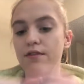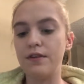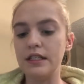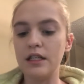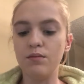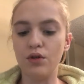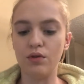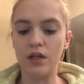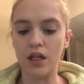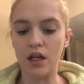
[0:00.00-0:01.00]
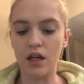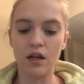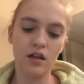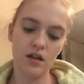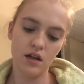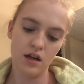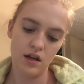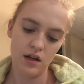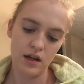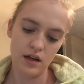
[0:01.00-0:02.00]
the Fenty Beauty
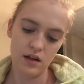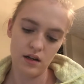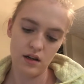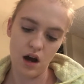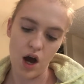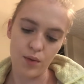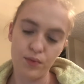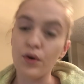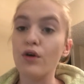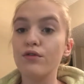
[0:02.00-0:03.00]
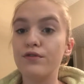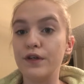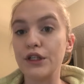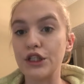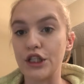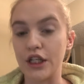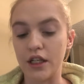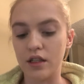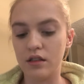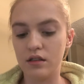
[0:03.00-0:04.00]
Pro
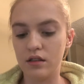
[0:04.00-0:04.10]
Filter